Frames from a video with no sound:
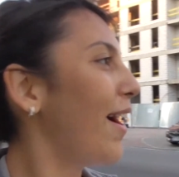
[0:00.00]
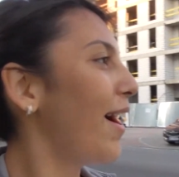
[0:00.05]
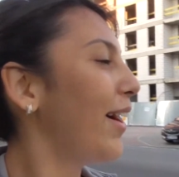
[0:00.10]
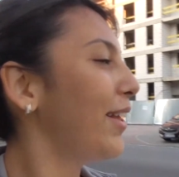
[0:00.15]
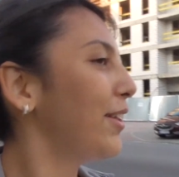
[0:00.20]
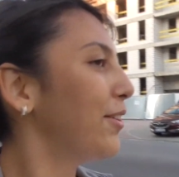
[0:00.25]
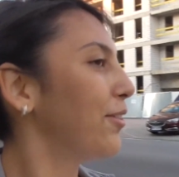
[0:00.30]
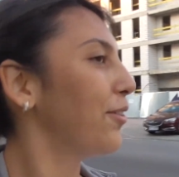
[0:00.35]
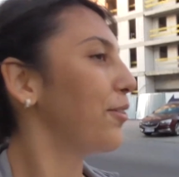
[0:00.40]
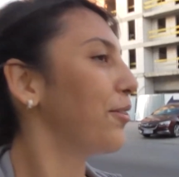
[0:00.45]
I
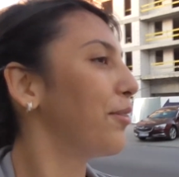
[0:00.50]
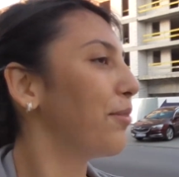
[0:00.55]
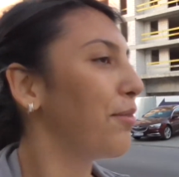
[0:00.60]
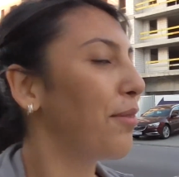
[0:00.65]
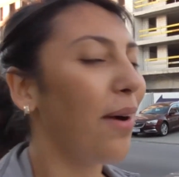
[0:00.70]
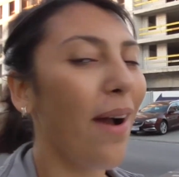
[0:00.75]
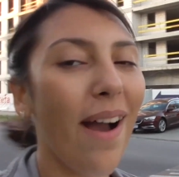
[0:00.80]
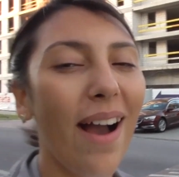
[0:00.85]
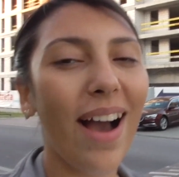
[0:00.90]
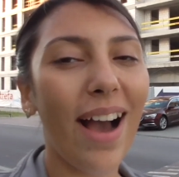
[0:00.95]
don't know,
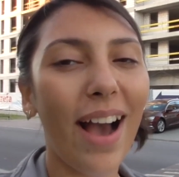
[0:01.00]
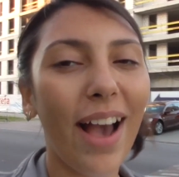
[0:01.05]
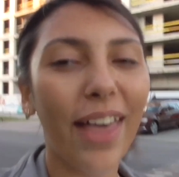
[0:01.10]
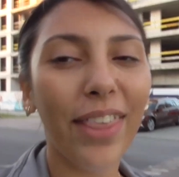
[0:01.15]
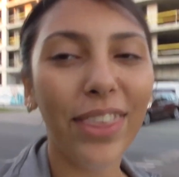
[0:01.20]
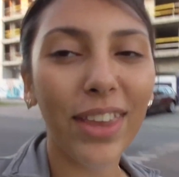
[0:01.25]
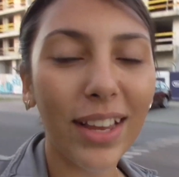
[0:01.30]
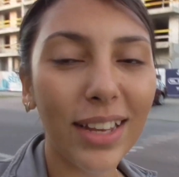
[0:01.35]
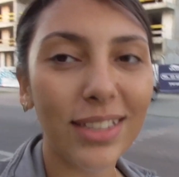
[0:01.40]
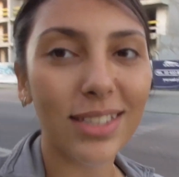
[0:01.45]

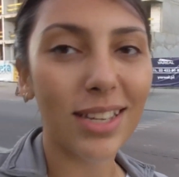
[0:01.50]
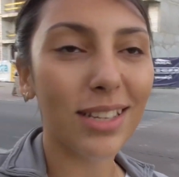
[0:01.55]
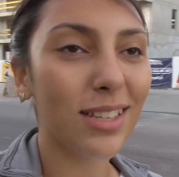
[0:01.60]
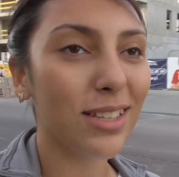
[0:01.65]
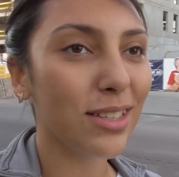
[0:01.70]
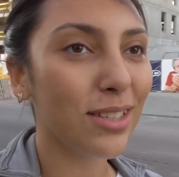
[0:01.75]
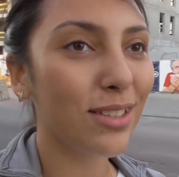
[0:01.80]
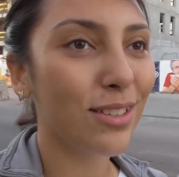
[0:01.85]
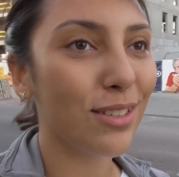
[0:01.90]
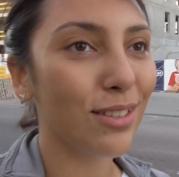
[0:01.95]
I think that
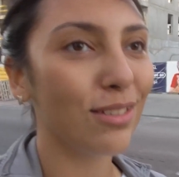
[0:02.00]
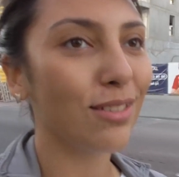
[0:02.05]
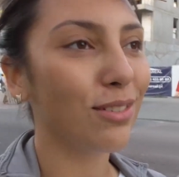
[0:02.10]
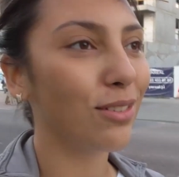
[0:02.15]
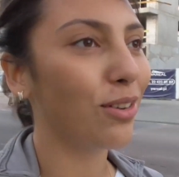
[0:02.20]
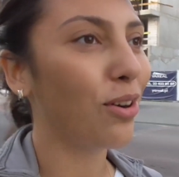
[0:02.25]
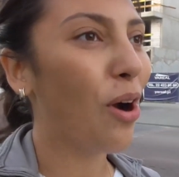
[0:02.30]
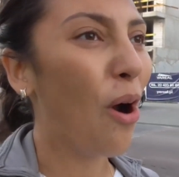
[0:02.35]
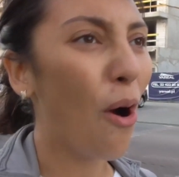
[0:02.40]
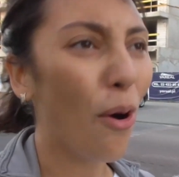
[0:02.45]
it's
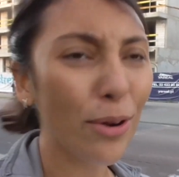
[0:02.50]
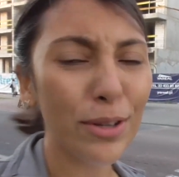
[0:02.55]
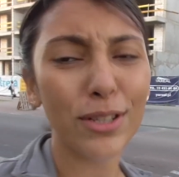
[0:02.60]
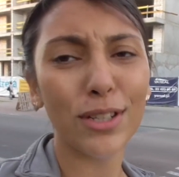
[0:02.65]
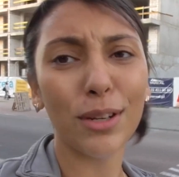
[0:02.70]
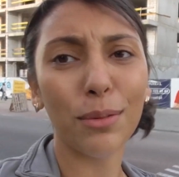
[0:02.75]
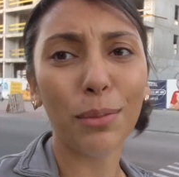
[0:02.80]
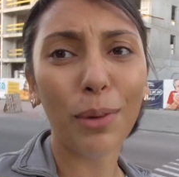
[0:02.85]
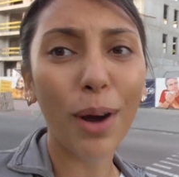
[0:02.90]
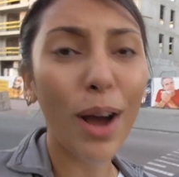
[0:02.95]

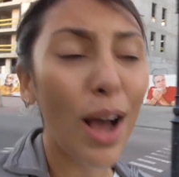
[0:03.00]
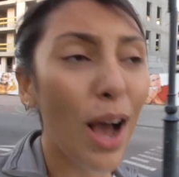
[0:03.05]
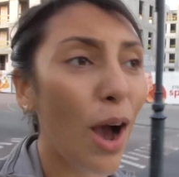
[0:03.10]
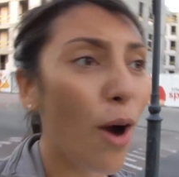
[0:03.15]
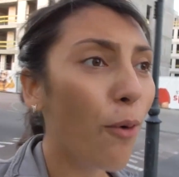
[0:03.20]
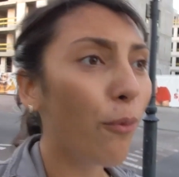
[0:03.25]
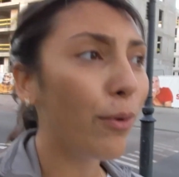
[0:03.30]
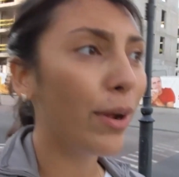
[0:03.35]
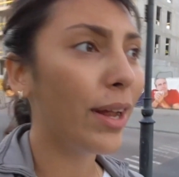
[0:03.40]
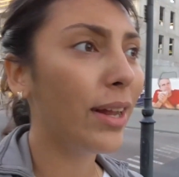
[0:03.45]
awesome
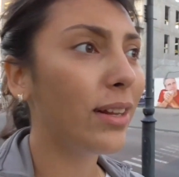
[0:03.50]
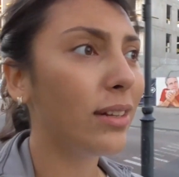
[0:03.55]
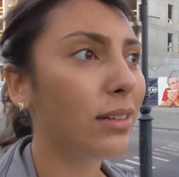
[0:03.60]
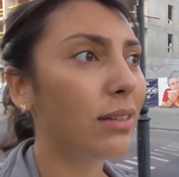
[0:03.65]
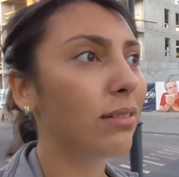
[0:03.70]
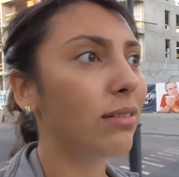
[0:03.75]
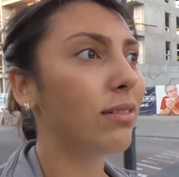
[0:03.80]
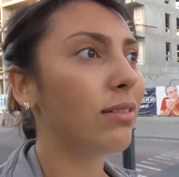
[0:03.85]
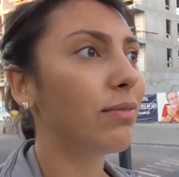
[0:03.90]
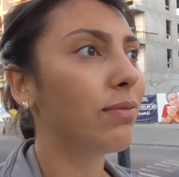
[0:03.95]

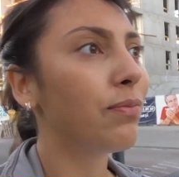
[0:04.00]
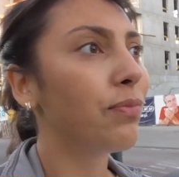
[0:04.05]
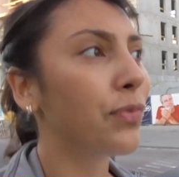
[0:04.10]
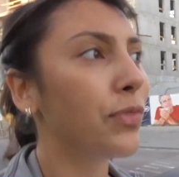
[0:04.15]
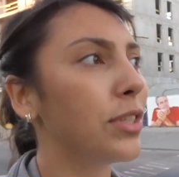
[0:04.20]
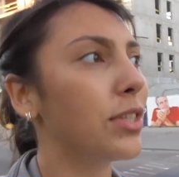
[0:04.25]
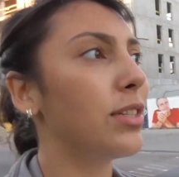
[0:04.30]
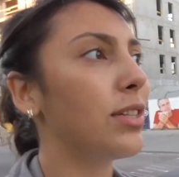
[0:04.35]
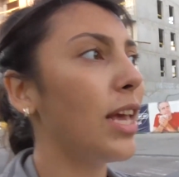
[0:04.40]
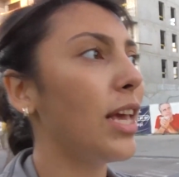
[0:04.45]
when
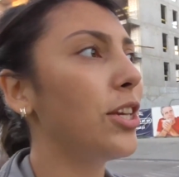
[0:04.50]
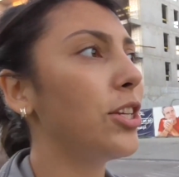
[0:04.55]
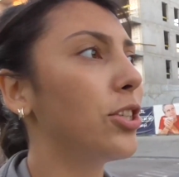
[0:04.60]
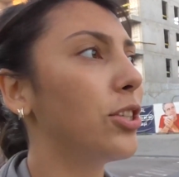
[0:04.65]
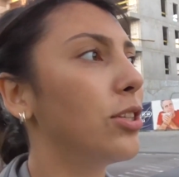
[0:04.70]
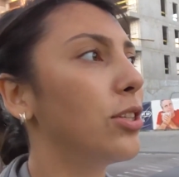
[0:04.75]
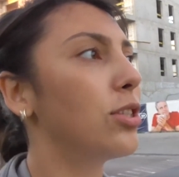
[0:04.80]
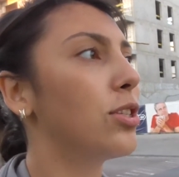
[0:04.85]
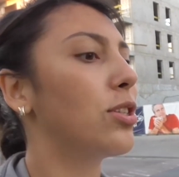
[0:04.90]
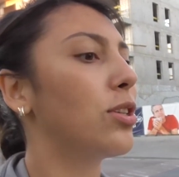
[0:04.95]
the
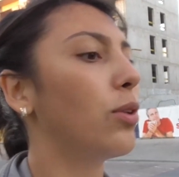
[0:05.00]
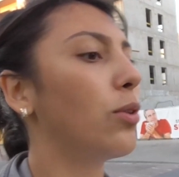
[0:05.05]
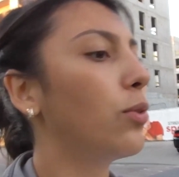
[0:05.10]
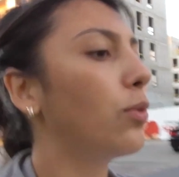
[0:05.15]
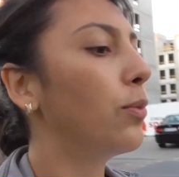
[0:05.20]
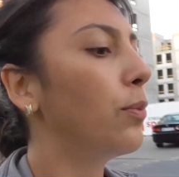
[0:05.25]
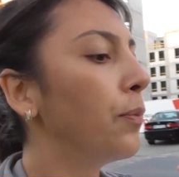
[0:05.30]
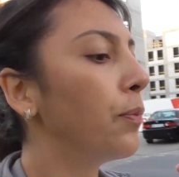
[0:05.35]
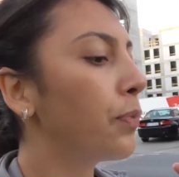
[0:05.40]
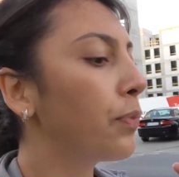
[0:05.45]
nation is
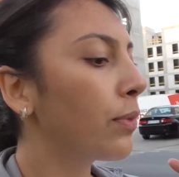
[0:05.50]
so